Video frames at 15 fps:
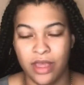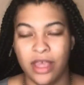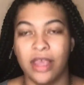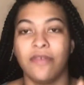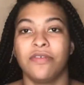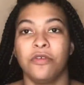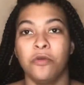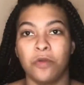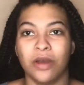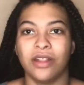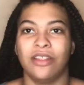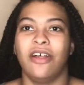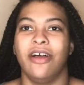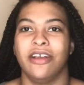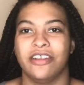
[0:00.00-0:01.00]
If you
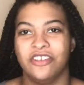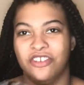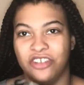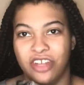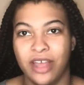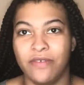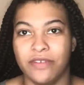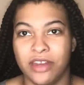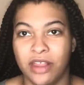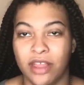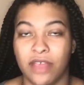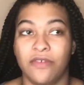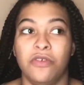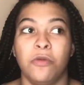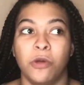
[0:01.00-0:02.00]
want longevity, like
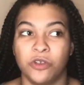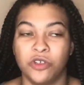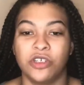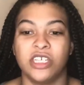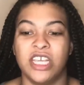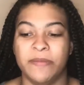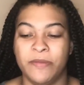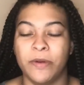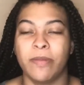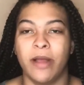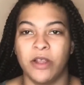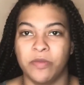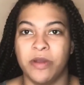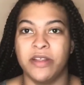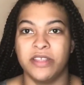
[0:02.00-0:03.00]
if you want to keep your
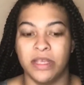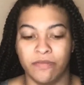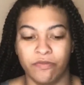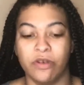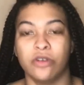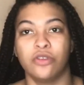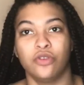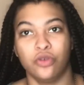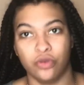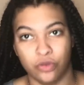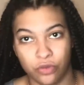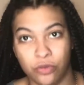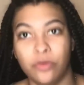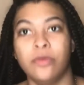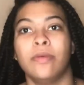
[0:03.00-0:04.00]
box braids in for
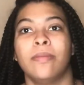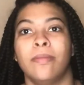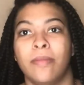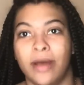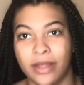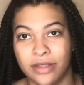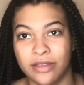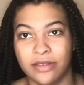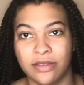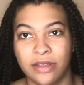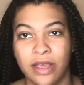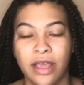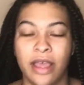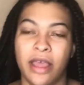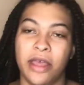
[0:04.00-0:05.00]
2 months
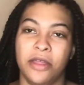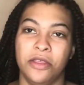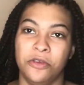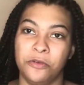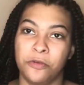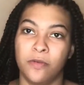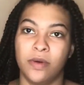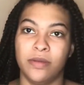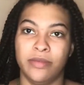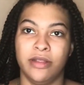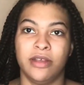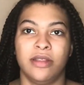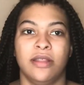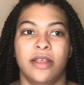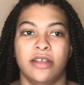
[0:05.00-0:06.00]
and you don't want to be
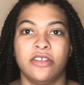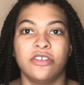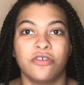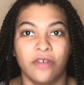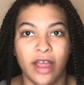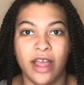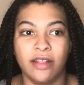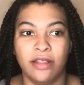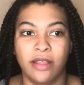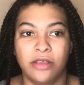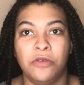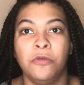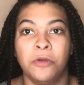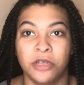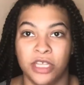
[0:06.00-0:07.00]
looking like scraggly, like
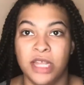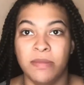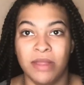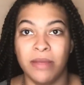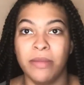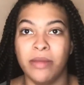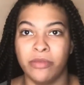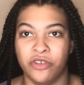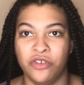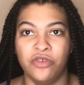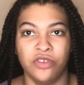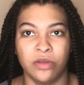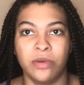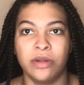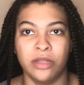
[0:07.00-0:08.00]
you want to keep them in but you
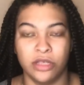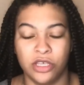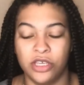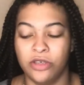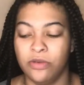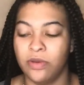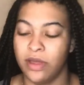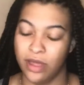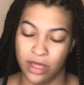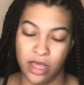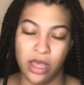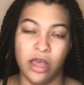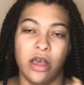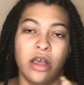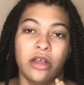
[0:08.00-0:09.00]
still want to look cute,
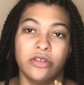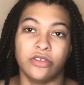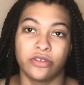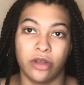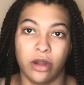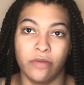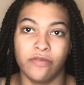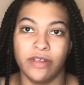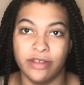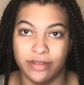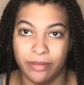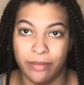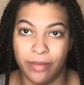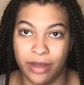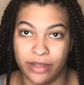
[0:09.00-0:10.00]
a scarf is a
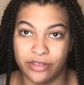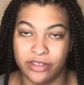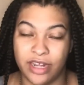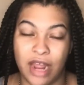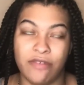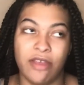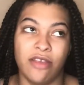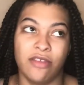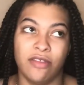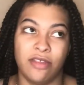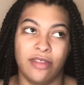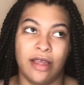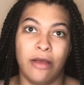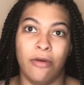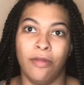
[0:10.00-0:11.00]
must. And I tested
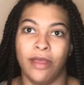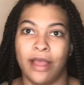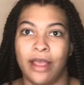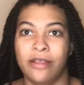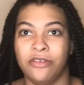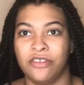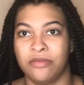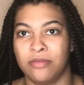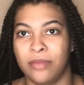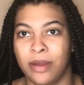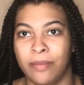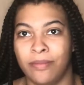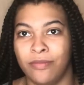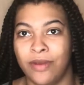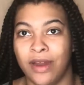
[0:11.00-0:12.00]
this out. Like I used to wear